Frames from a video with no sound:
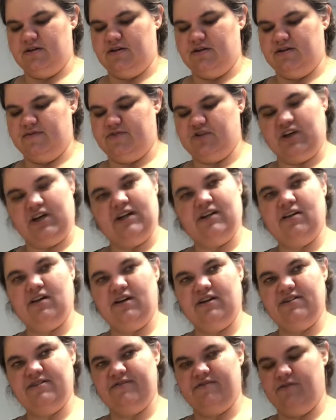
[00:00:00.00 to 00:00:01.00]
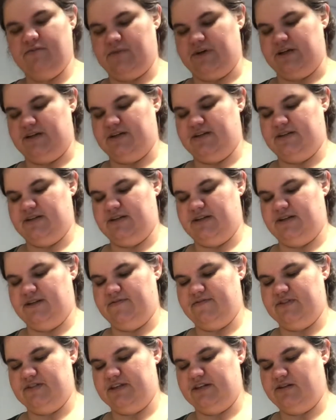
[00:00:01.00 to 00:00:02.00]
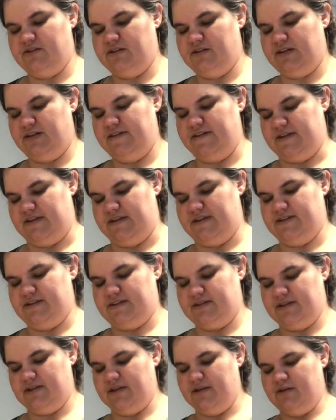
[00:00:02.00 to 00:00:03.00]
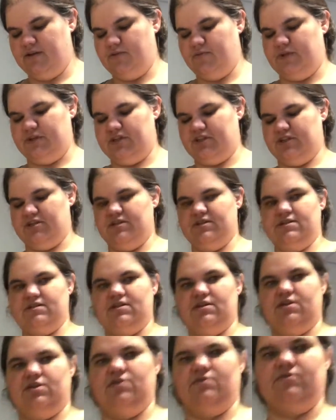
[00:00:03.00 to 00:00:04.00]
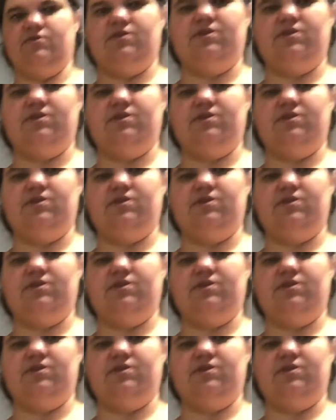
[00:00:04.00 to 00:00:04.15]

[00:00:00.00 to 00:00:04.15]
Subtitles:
tried a lot of different ways, and I've settled on this, which is a cute little